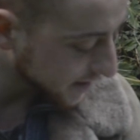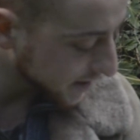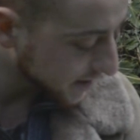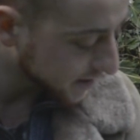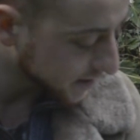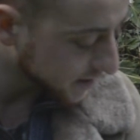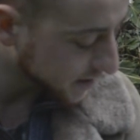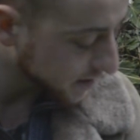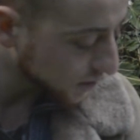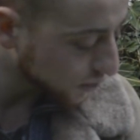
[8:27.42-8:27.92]

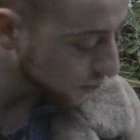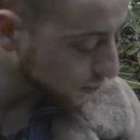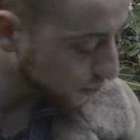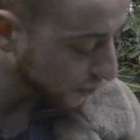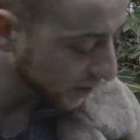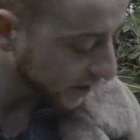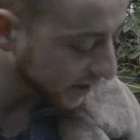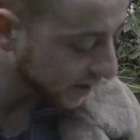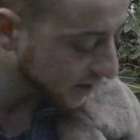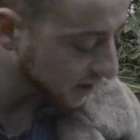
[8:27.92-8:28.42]
is that you
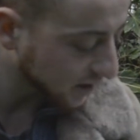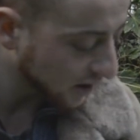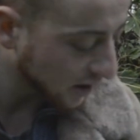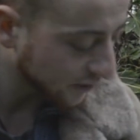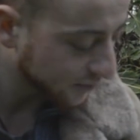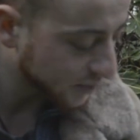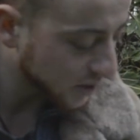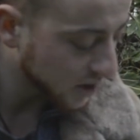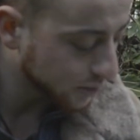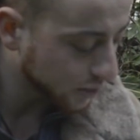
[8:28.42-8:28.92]
bring in
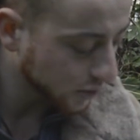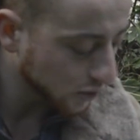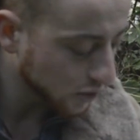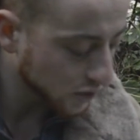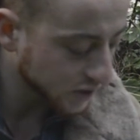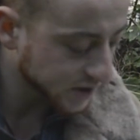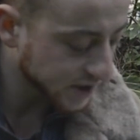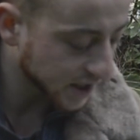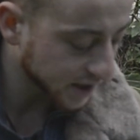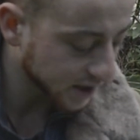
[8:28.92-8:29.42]
enough people
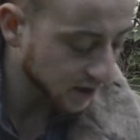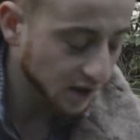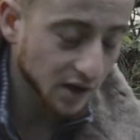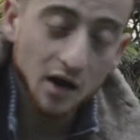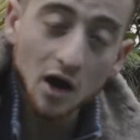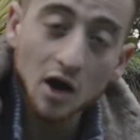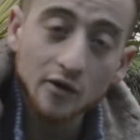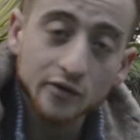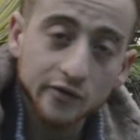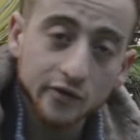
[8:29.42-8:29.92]
who take
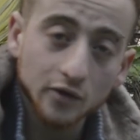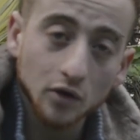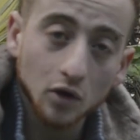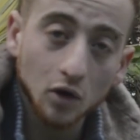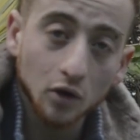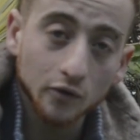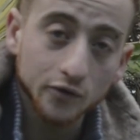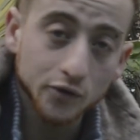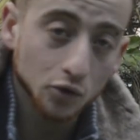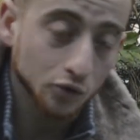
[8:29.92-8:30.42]
enough
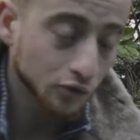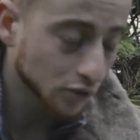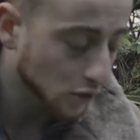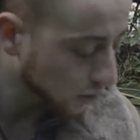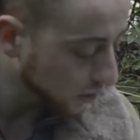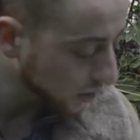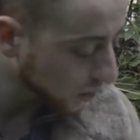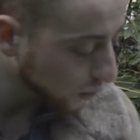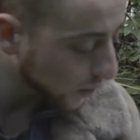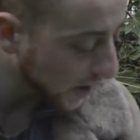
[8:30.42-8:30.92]
of your
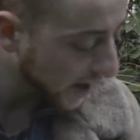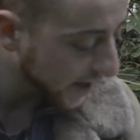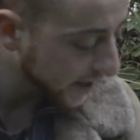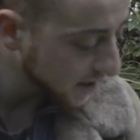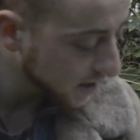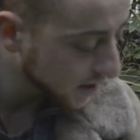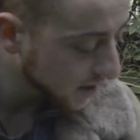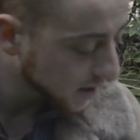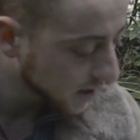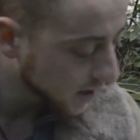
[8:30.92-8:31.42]
role
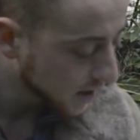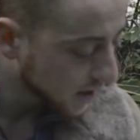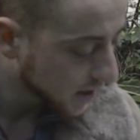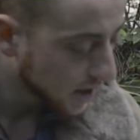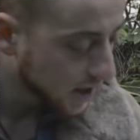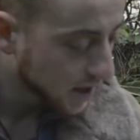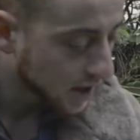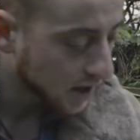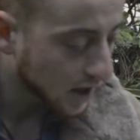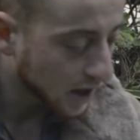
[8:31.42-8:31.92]
away
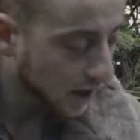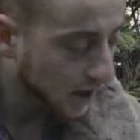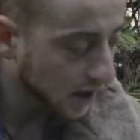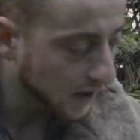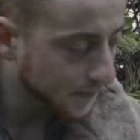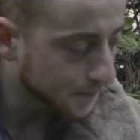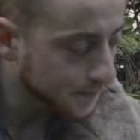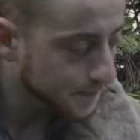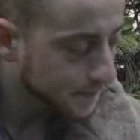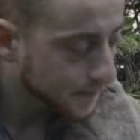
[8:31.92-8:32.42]

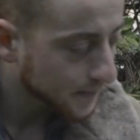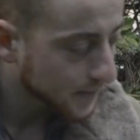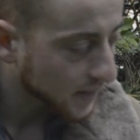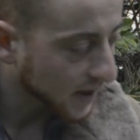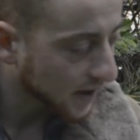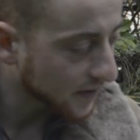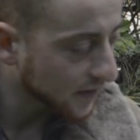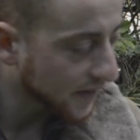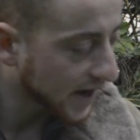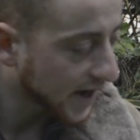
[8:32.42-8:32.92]

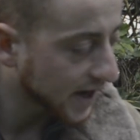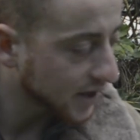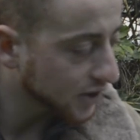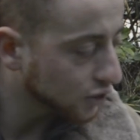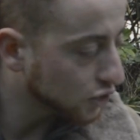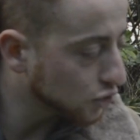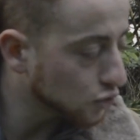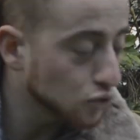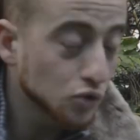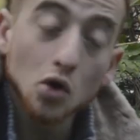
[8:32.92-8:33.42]
that
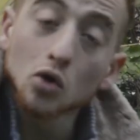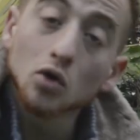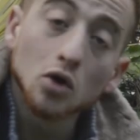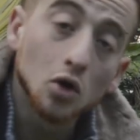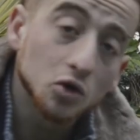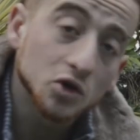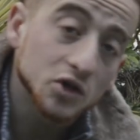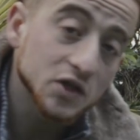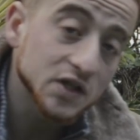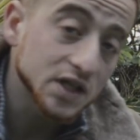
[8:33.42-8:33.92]
you no
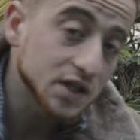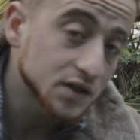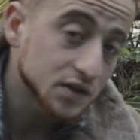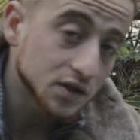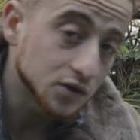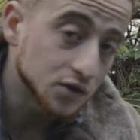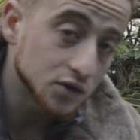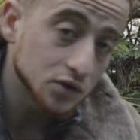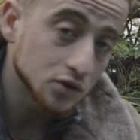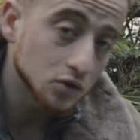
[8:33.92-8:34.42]
longer need
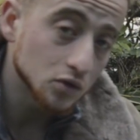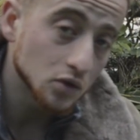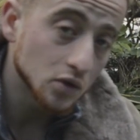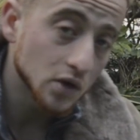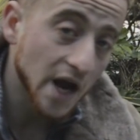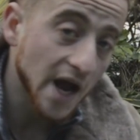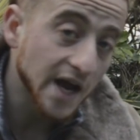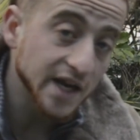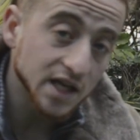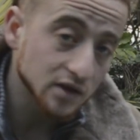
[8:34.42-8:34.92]
to do
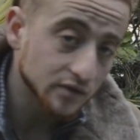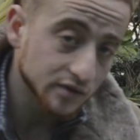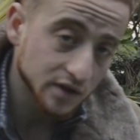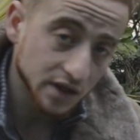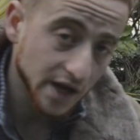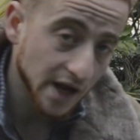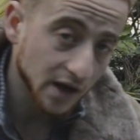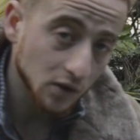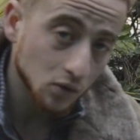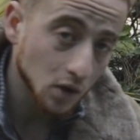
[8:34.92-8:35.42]
any of the
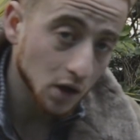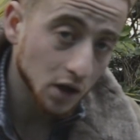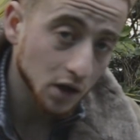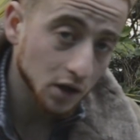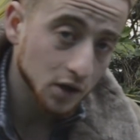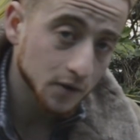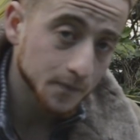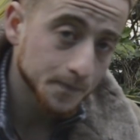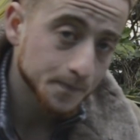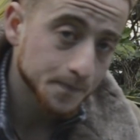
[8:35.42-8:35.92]
legwork.